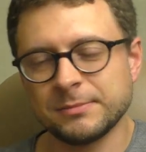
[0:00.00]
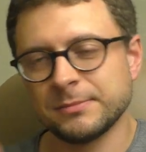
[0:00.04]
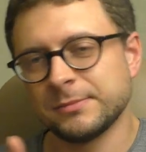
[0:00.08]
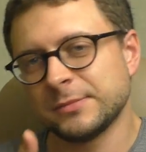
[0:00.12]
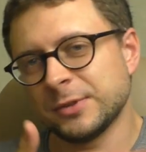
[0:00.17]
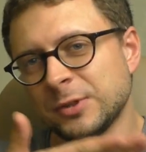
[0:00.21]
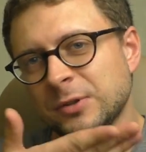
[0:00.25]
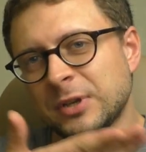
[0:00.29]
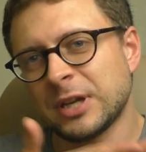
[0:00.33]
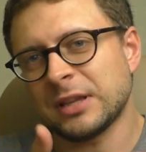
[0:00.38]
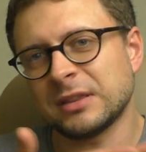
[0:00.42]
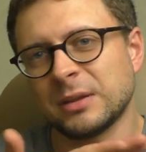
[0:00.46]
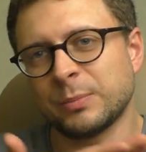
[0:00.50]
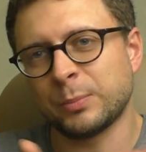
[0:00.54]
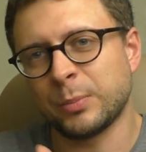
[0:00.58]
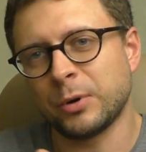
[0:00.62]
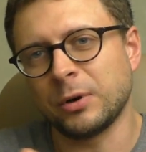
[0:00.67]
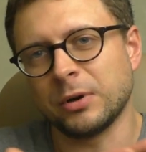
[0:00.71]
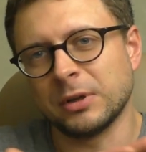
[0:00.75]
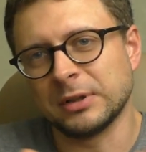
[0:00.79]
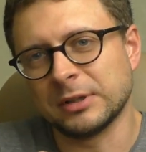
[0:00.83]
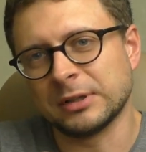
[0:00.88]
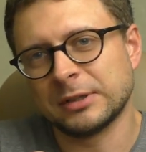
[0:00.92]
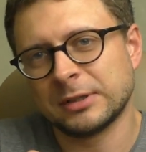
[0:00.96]
you get the
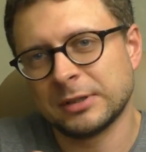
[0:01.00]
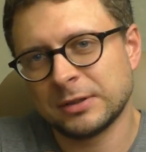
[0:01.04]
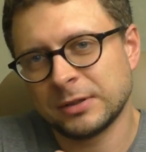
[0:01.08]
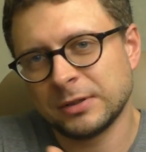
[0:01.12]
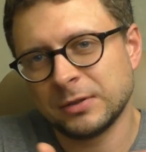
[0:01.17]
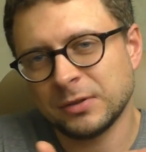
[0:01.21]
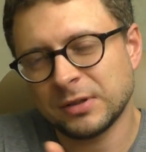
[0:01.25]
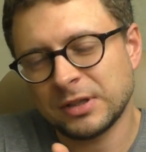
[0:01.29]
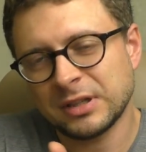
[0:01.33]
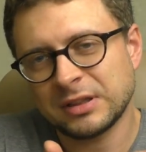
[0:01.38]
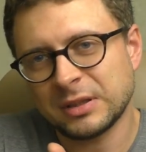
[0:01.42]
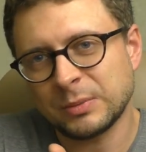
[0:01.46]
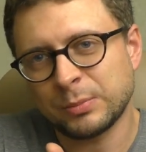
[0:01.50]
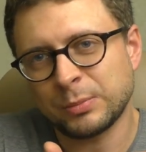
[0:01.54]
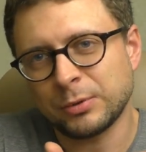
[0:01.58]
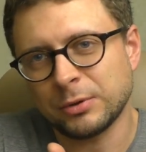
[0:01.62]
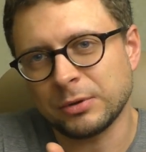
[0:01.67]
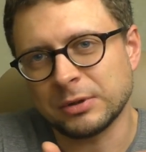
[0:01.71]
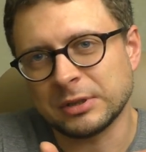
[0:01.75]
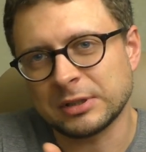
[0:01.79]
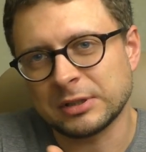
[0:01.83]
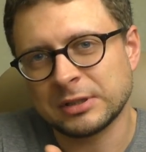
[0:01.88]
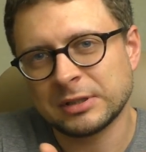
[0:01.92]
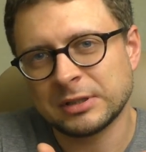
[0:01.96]
point. You get the
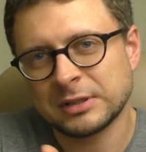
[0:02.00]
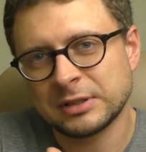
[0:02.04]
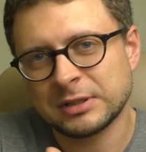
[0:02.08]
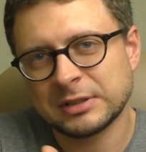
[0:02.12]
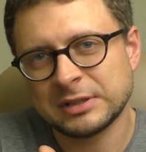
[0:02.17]
point.